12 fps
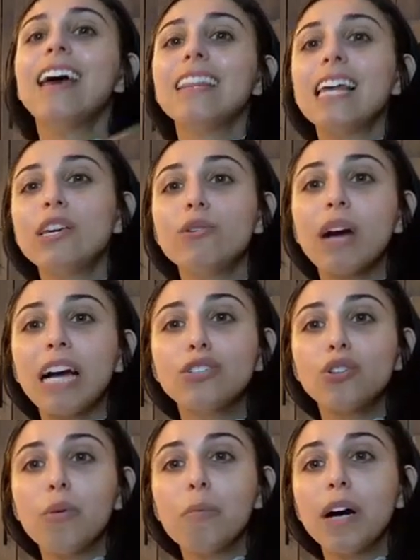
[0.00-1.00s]
thank you guys
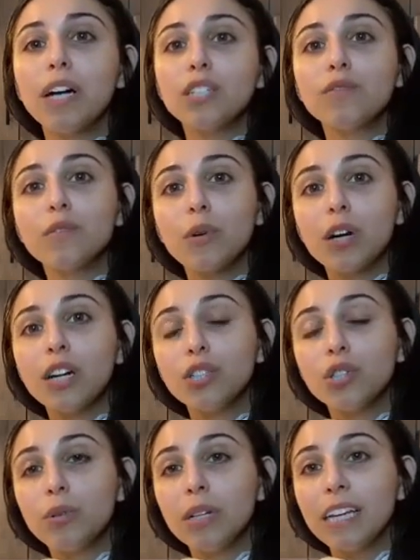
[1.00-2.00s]
so much for
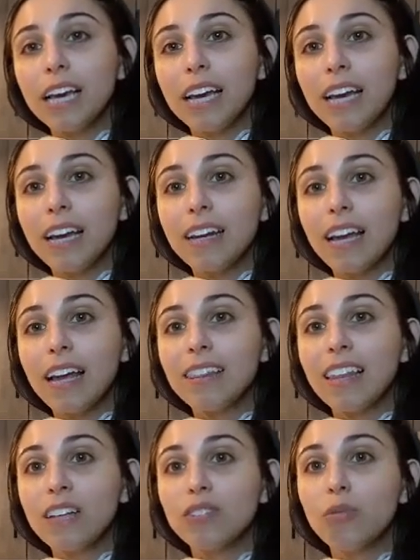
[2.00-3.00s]
tuning in,
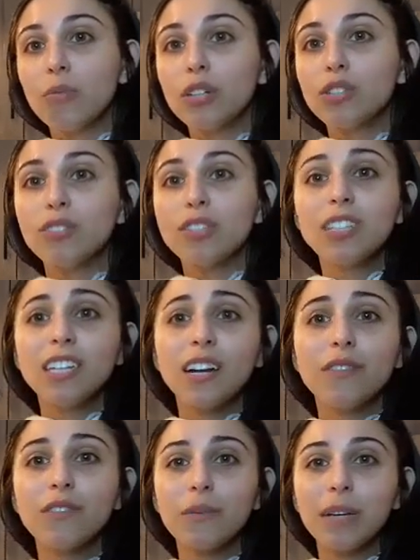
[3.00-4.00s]
and thanks so much,
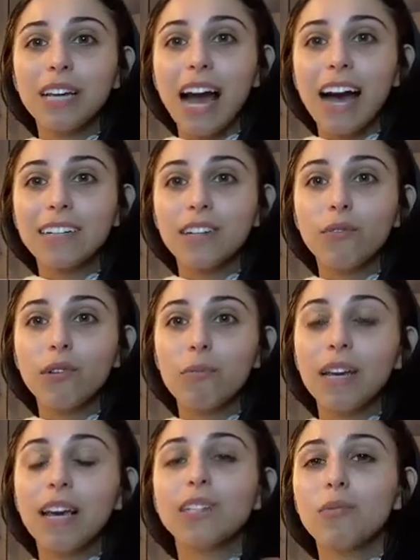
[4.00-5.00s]
Christina, for being active with
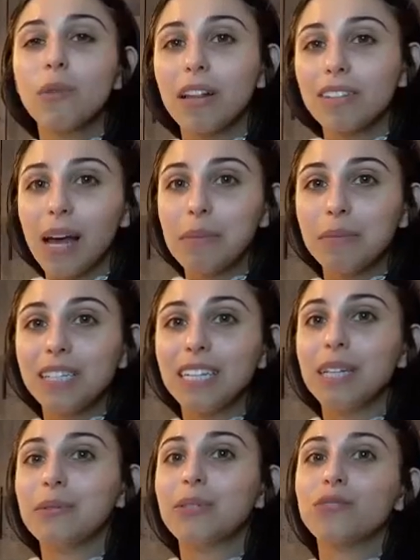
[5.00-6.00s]
me, as well as
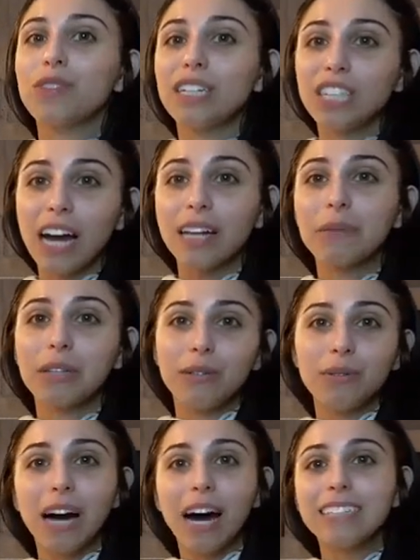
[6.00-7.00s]
MC. It was great chatting with
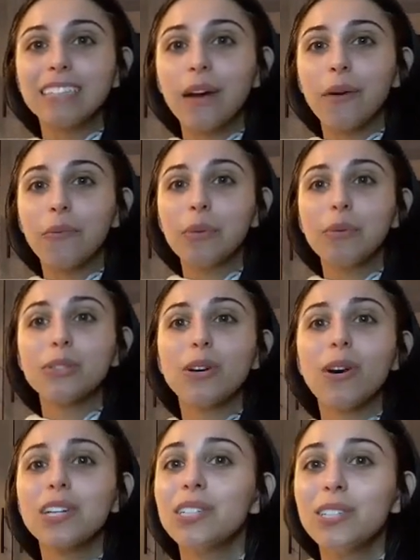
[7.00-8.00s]
you guys, and we will
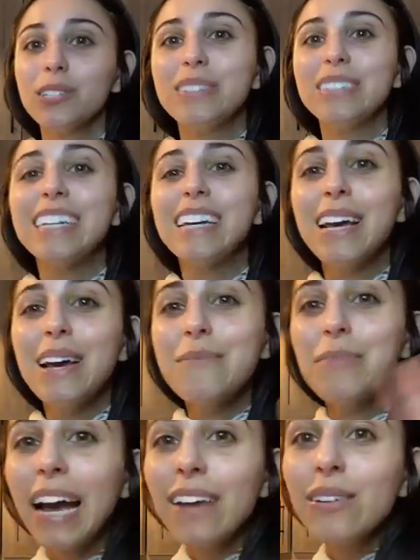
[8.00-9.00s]
talk soon.
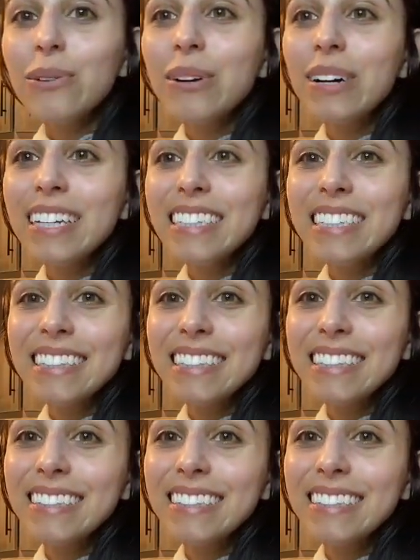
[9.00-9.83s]
Bye, everyone.